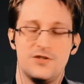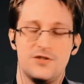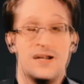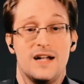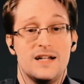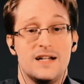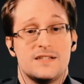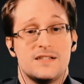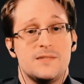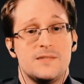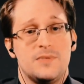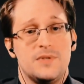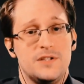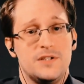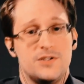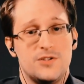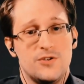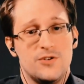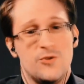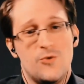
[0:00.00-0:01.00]
do not
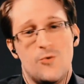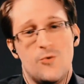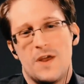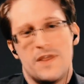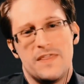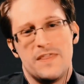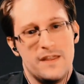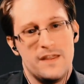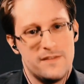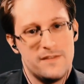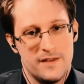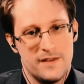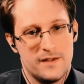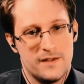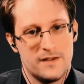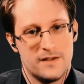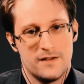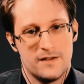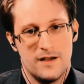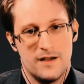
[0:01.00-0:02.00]
simply do what they
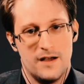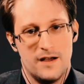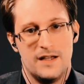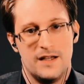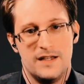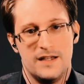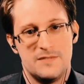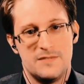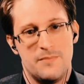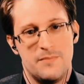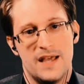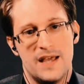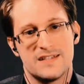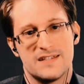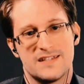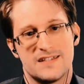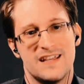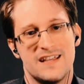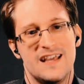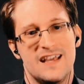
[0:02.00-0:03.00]
think uh, is
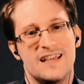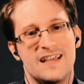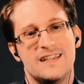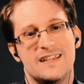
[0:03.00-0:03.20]
best.